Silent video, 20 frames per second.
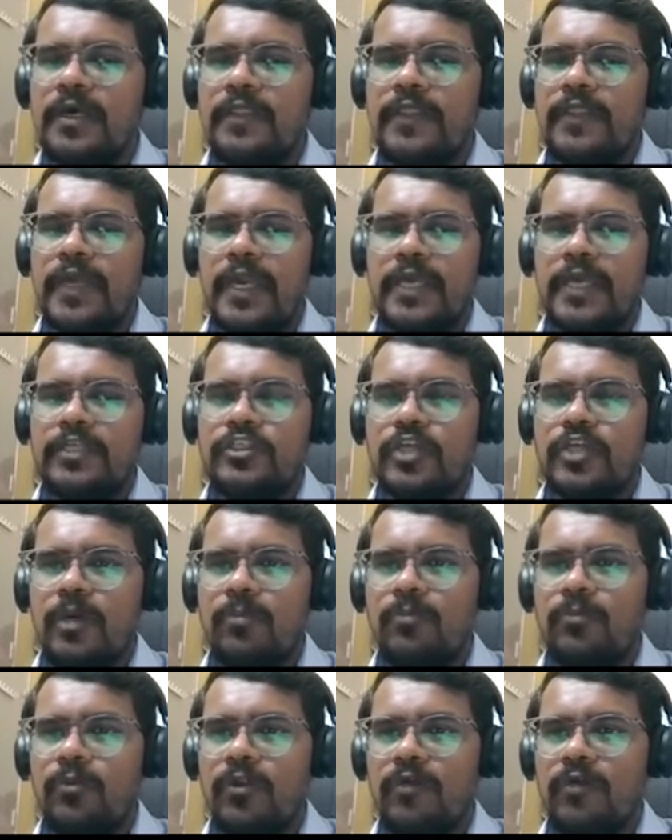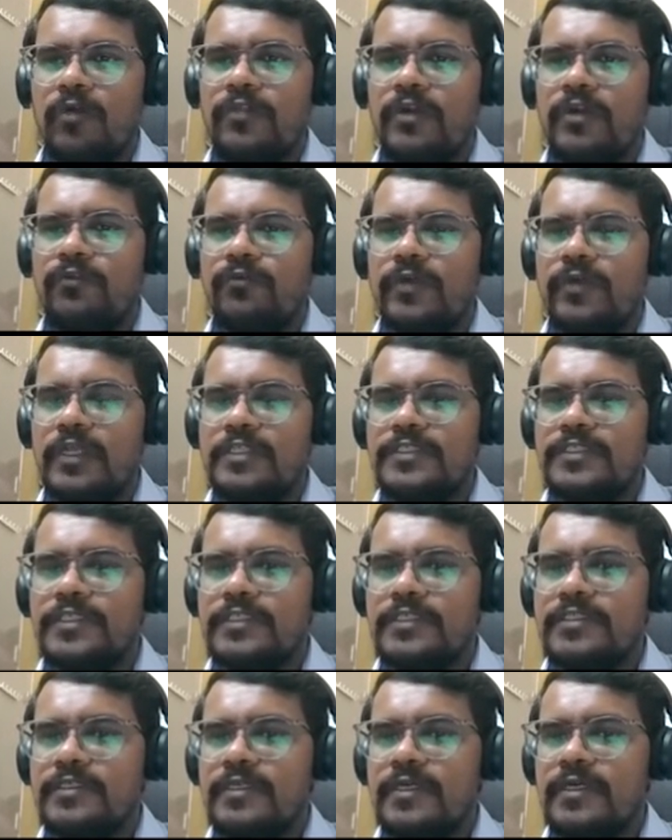The example of that fields
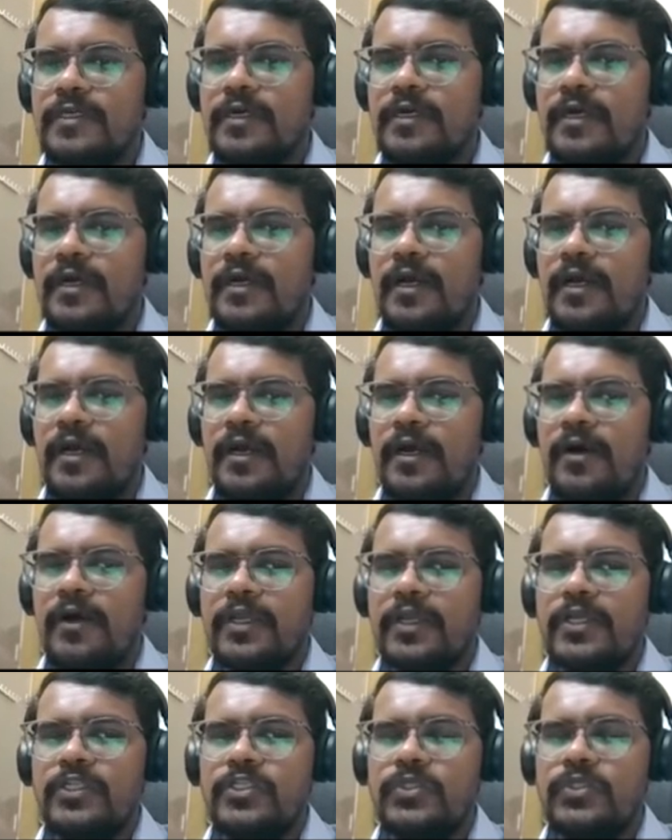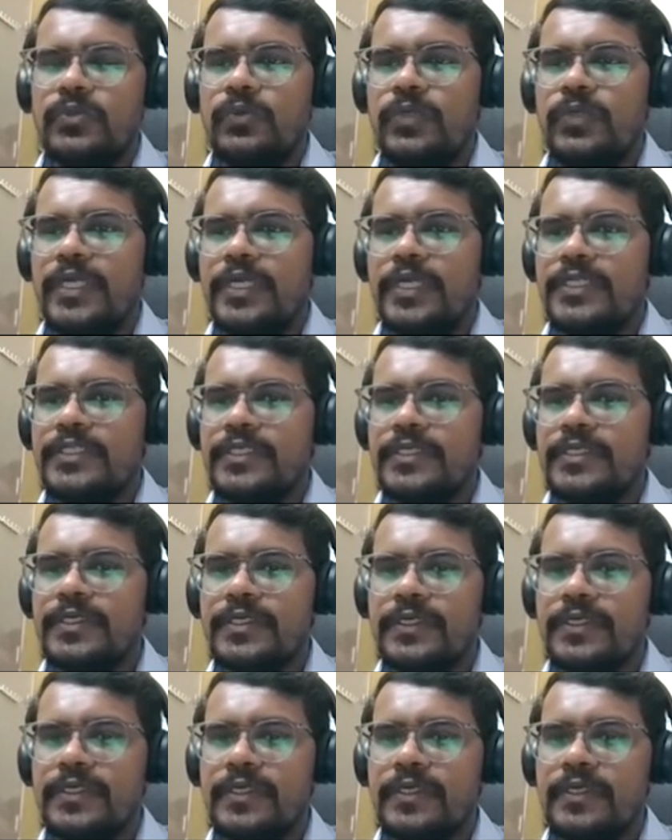is, okay, due date,
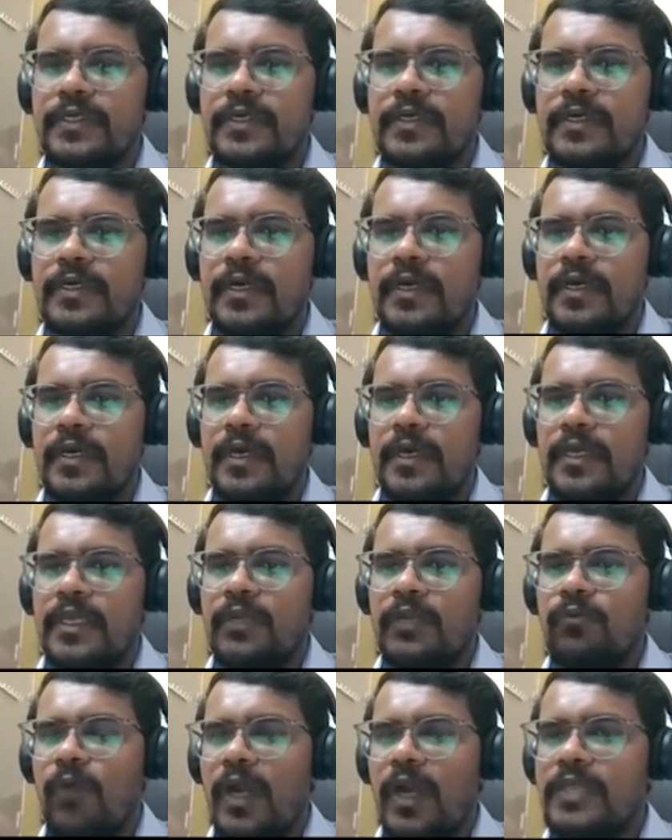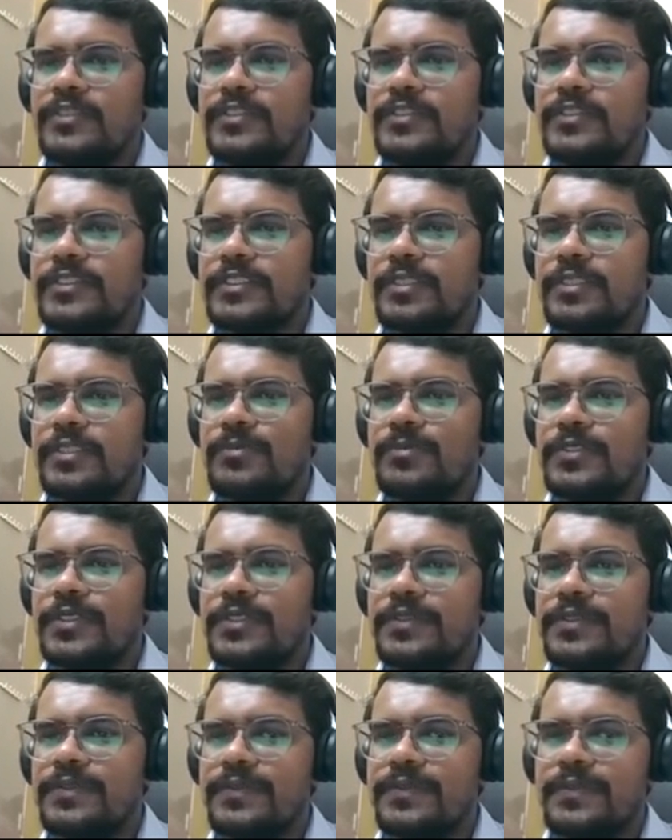invoice
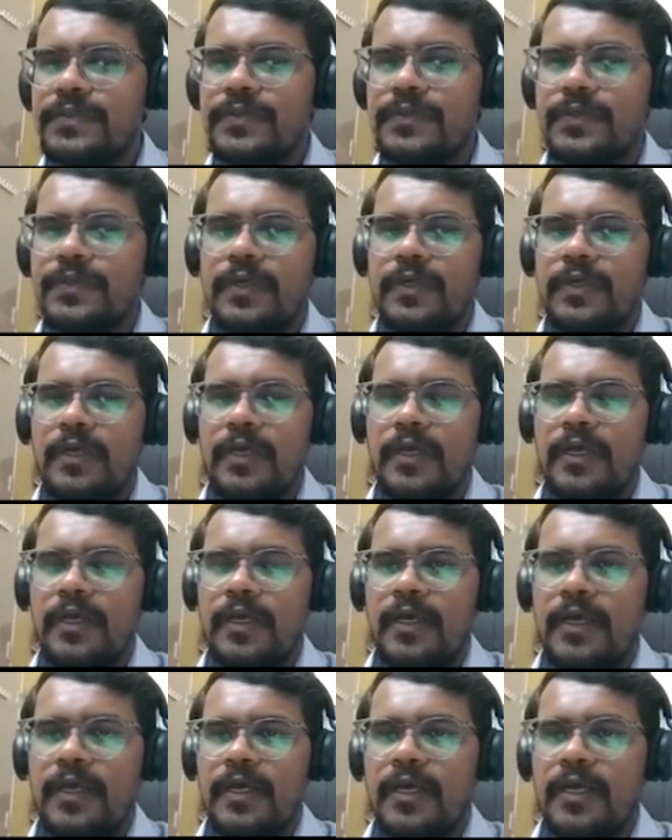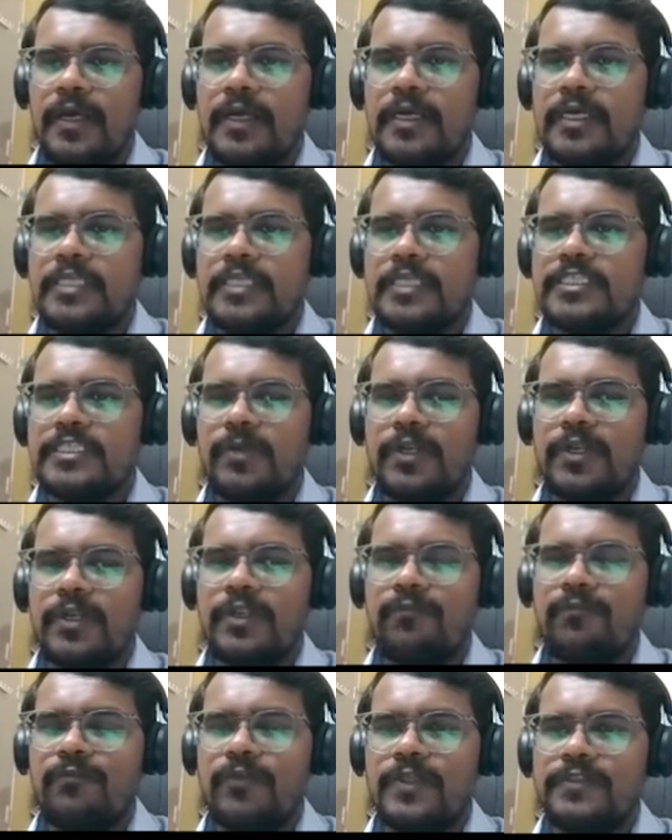description, customer
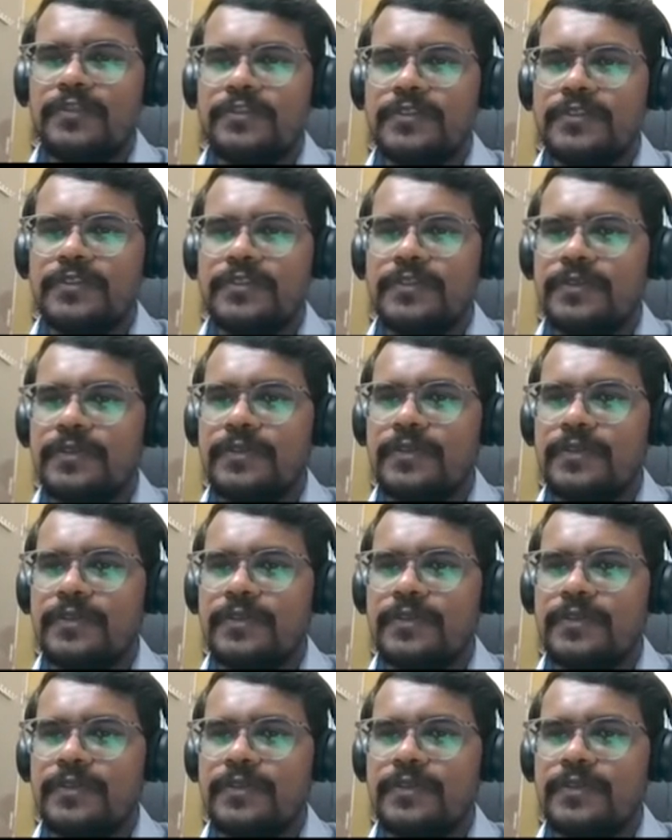reference,